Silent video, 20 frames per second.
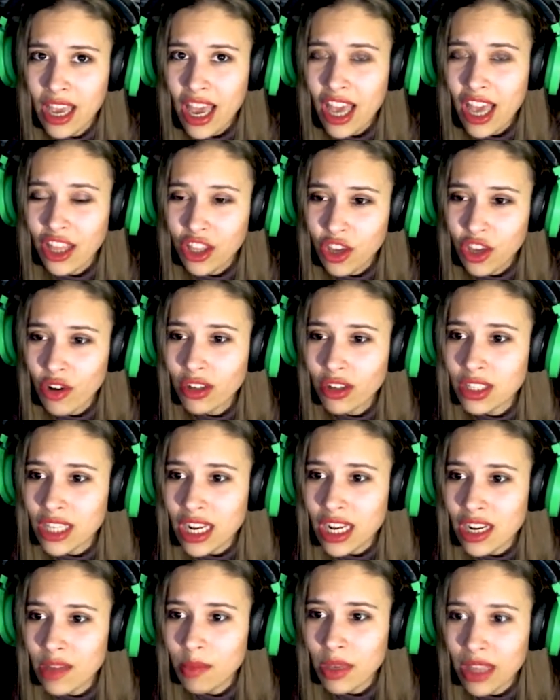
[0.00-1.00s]
And you're
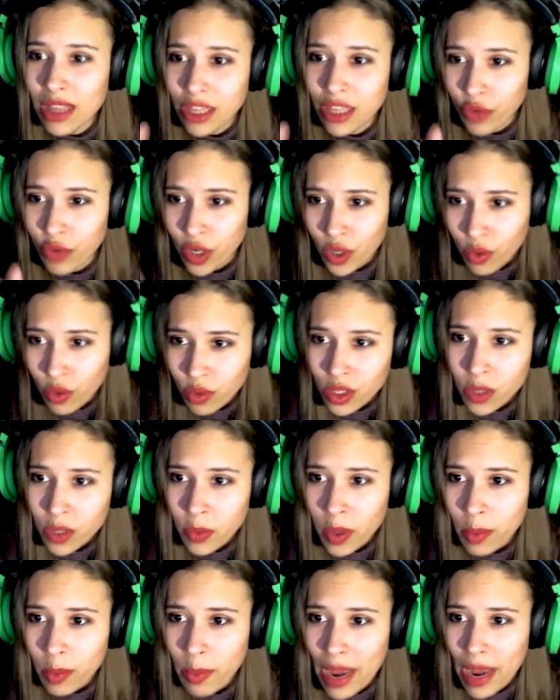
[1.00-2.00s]
telling me that raccoons
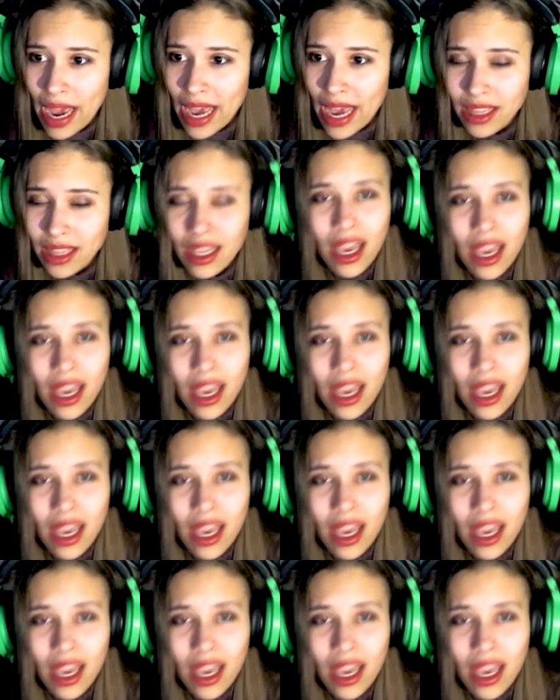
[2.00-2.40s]
were bad.